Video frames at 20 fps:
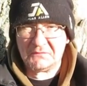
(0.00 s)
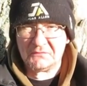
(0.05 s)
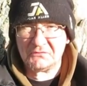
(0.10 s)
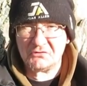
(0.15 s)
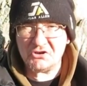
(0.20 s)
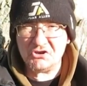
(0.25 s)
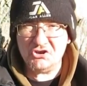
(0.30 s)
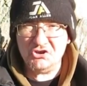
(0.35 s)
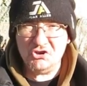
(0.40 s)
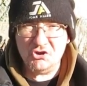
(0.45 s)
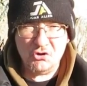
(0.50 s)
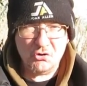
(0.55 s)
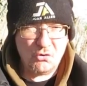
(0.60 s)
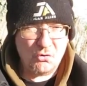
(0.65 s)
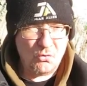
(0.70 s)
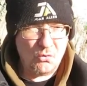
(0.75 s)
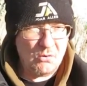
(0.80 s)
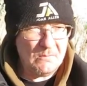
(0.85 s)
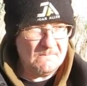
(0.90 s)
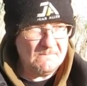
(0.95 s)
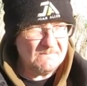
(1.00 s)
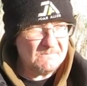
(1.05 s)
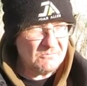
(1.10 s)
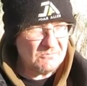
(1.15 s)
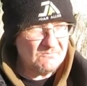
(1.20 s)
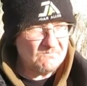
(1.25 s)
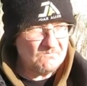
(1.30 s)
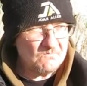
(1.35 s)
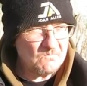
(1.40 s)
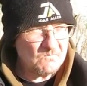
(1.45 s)
for a new
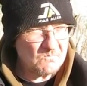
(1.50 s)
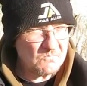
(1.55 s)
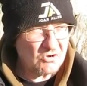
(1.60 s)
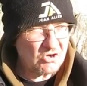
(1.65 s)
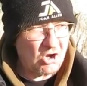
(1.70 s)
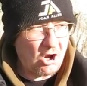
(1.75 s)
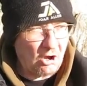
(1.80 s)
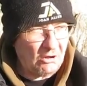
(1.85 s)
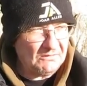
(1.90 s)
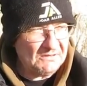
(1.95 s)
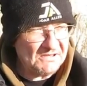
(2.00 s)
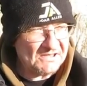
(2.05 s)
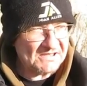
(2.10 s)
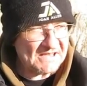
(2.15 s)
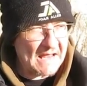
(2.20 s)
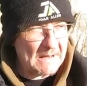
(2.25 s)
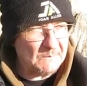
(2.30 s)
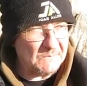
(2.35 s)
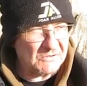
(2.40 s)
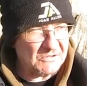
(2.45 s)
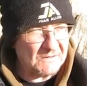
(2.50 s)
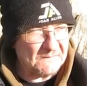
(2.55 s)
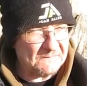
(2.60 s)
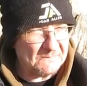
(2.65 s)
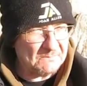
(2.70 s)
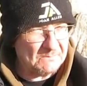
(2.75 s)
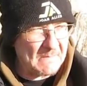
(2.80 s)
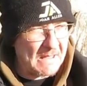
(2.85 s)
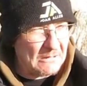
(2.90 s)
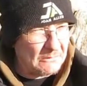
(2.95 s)
concept
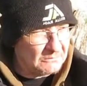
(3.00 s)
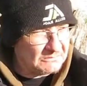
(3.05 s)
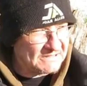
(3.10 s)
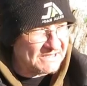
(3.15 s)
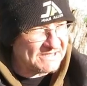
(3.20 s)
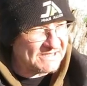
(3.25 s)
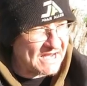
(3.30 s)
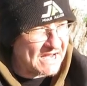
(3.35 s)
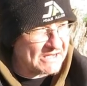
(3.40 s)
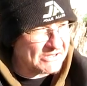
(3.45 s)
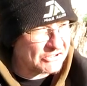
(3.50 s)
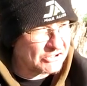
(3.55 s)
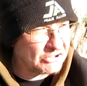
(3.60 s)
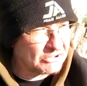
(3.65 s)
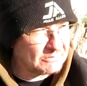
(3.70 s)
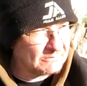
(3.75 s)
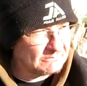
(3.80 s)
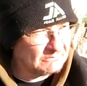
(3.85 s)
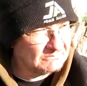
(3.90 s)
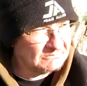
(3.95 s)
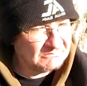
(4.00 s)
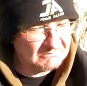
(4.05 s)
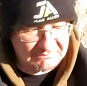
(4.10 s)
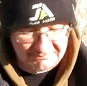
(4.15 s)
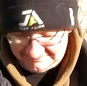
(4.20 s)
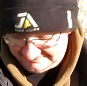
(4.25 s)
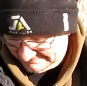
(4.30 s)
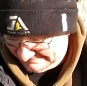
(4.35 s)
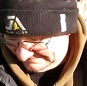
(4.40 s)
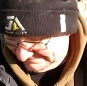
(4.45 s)
of metal detection.
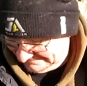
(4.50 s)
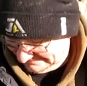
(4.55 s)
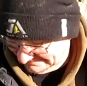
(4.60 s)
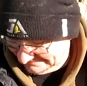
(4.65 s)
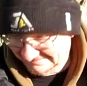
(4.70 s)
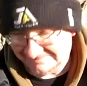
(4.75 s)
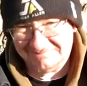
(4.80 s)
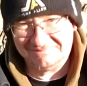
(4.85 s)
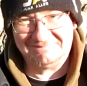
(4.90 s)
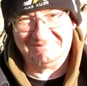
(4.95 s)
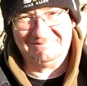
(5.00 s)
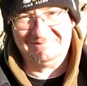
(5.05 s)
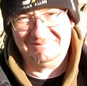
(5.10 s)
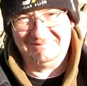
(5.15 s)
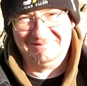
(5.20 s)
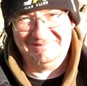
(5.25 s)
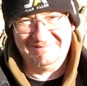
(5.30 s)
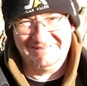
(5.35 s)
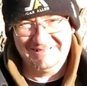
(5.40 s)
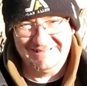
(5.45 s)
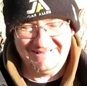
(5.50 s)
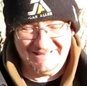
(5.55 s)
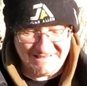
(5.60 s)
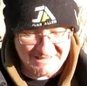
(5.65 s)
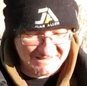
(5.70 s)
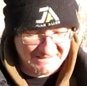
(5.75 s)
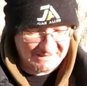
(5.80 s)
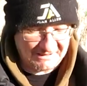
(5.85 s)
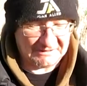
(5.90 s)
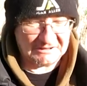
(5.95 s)
I'm
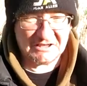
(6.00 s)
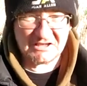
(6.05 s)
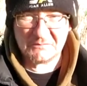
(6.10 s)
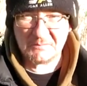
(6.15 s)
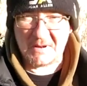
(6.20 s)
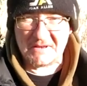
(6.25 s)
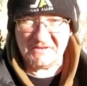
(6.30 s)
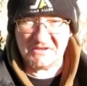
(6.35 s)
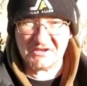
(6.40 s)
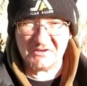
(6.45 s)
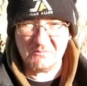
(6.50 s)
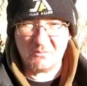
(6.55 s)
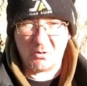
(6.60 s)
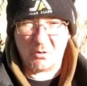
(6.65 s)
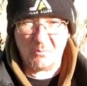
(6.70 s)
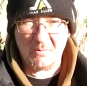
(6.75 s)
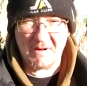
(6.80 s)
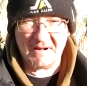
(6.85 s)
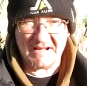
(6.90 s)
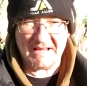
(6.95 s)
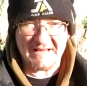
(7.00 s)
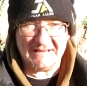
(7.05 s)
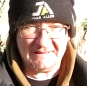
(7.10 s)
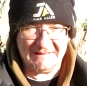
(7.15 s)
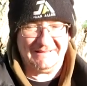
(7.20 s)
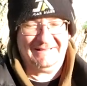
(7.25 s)
going to spend some more money.